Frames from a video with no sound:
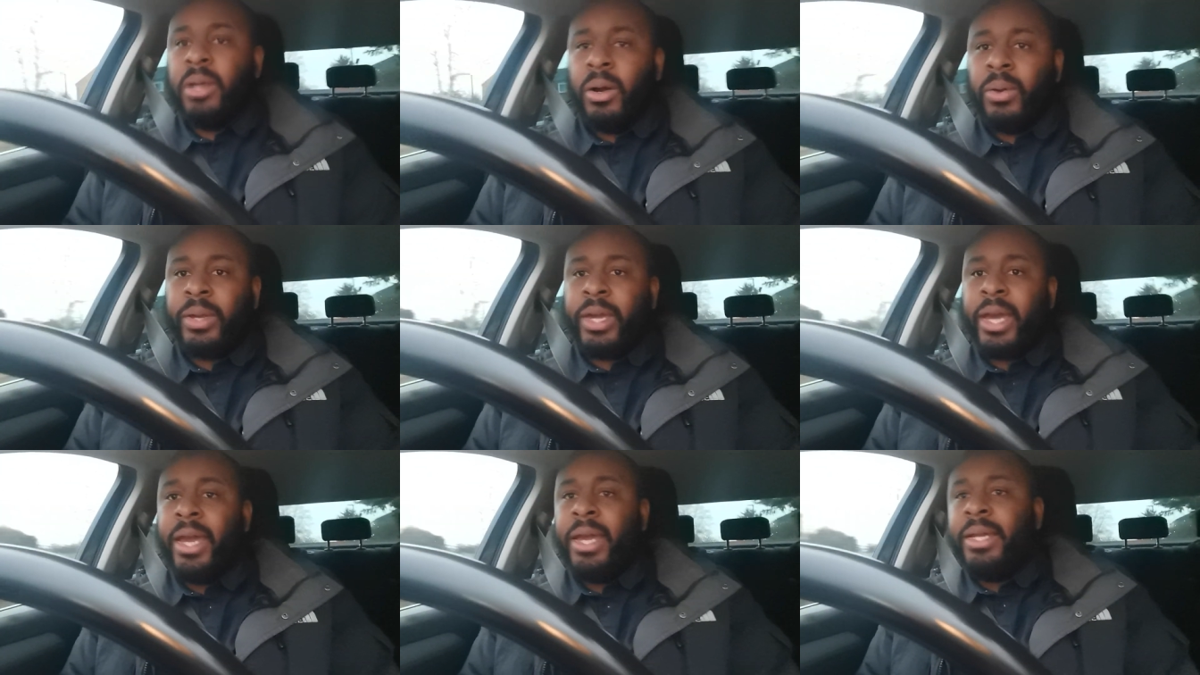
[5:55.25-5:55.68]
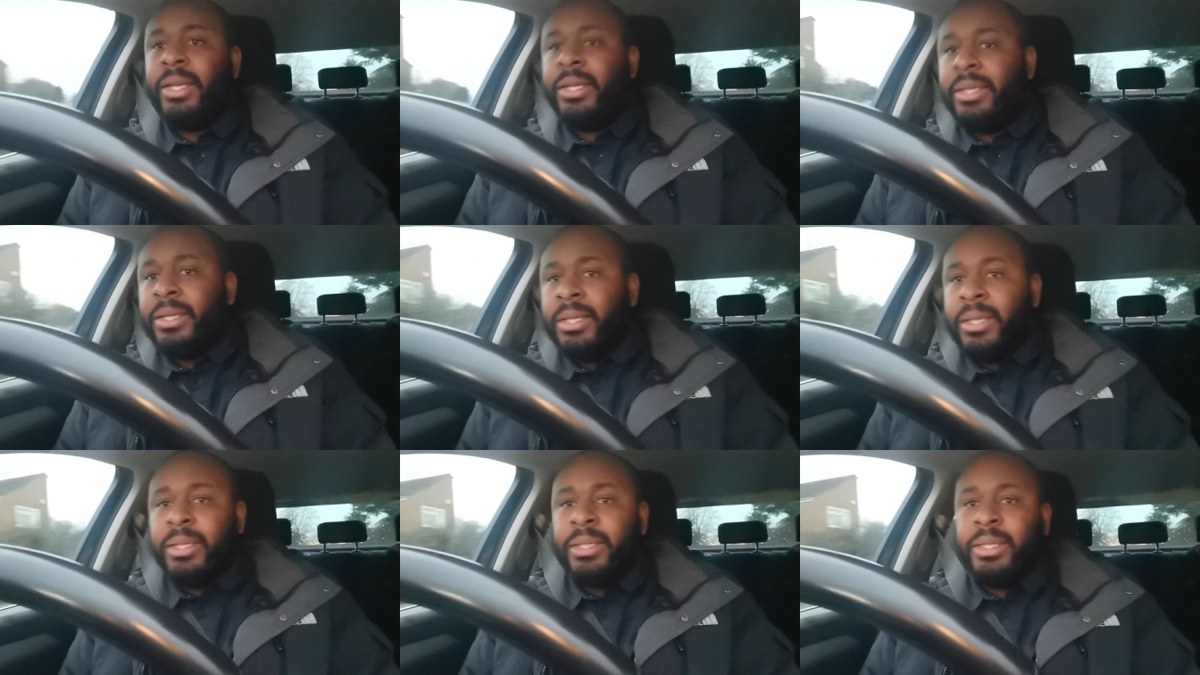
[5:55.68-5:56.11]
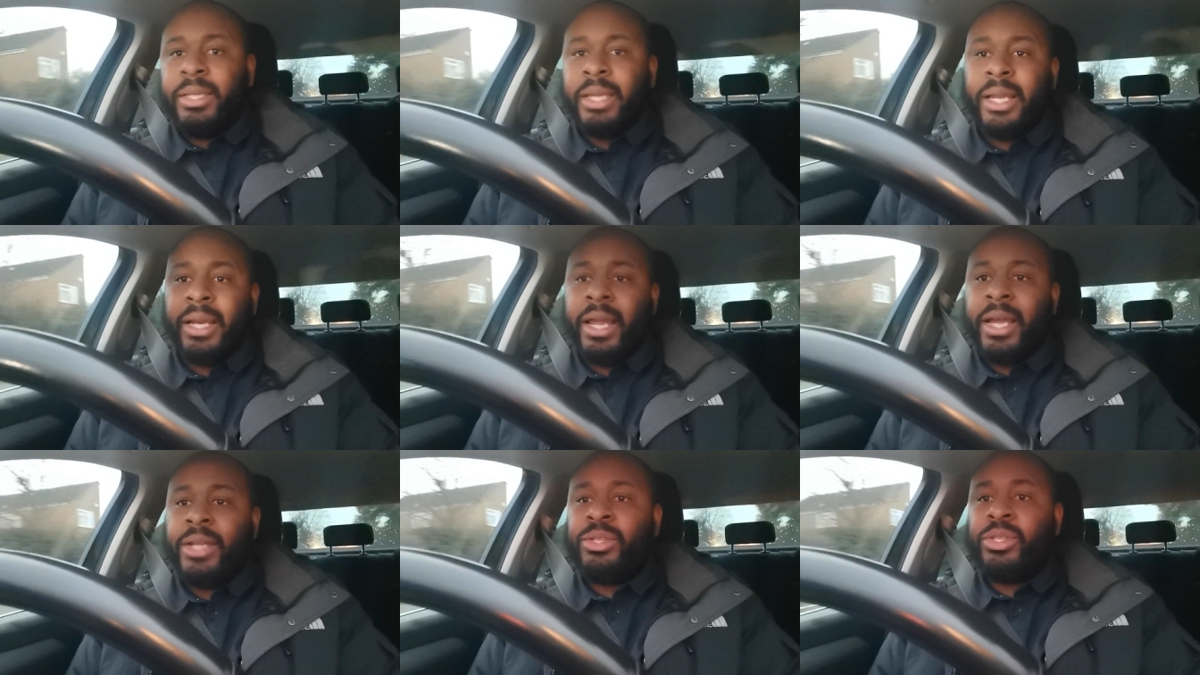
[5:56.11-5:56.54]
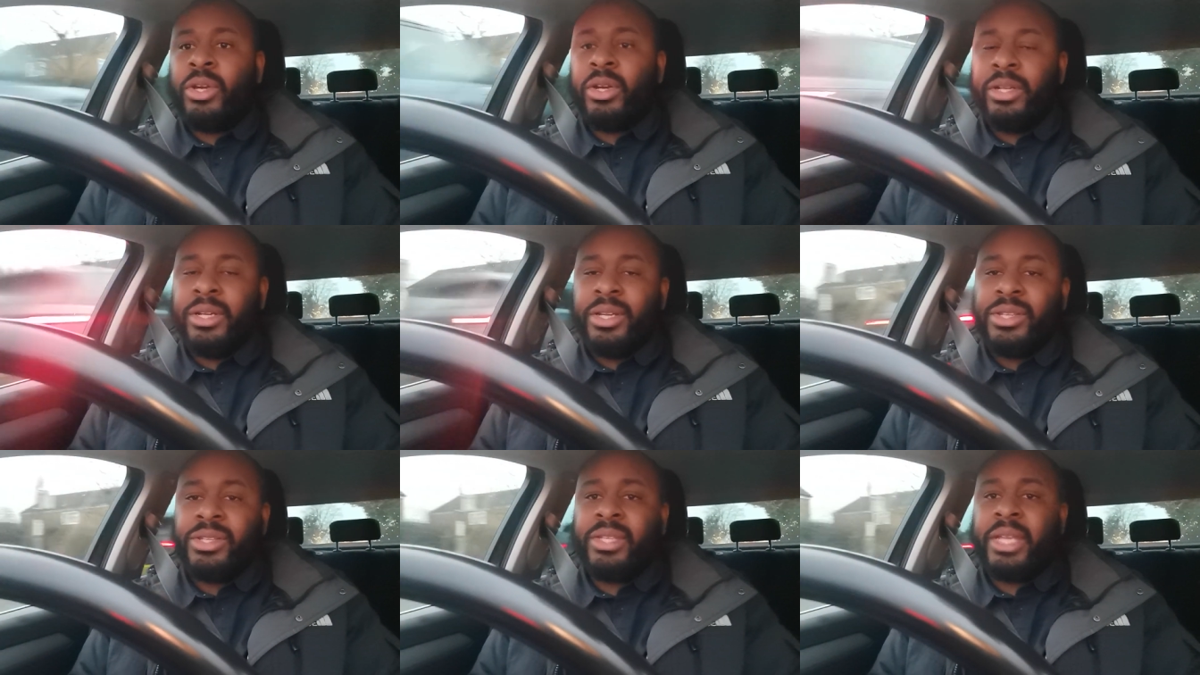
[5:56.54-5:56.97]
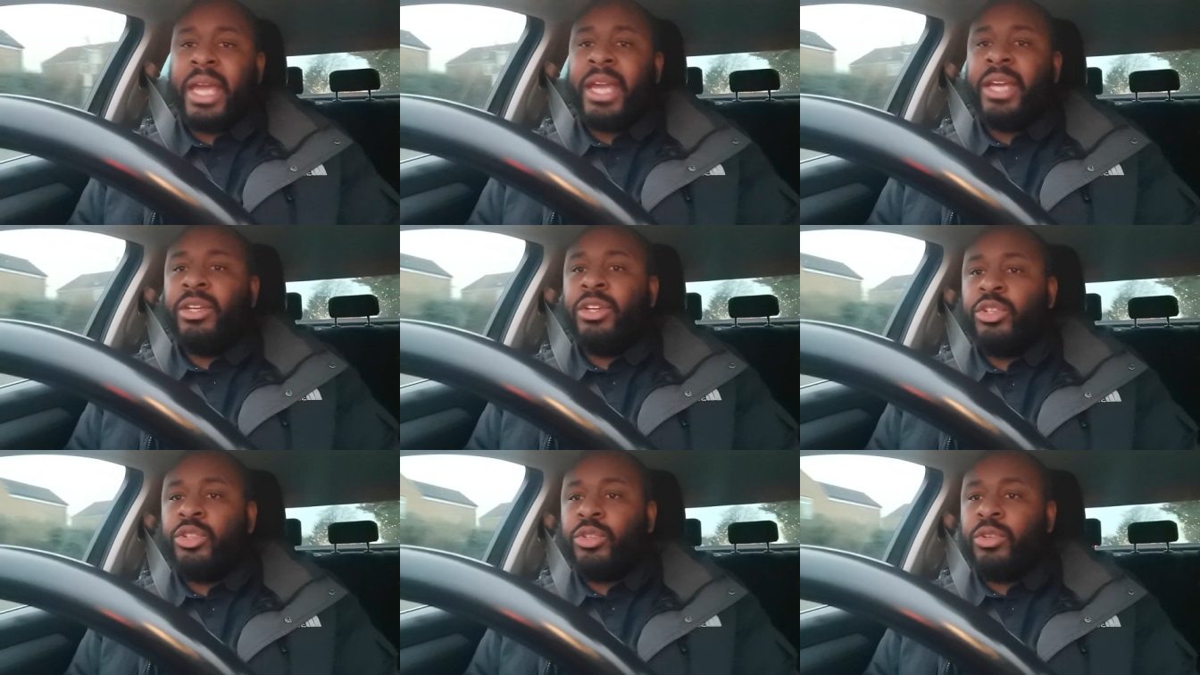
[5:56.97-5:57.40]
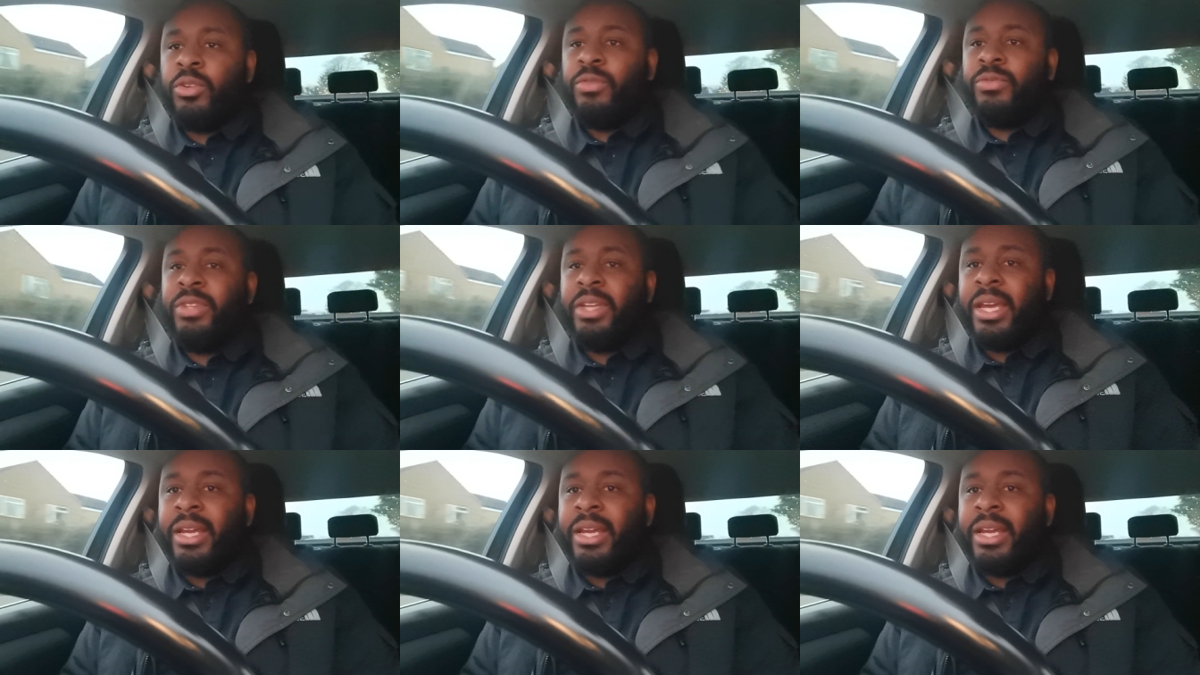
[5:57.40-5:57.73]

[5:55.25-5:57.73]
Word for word: Okay, the elect are going to stay in the truth.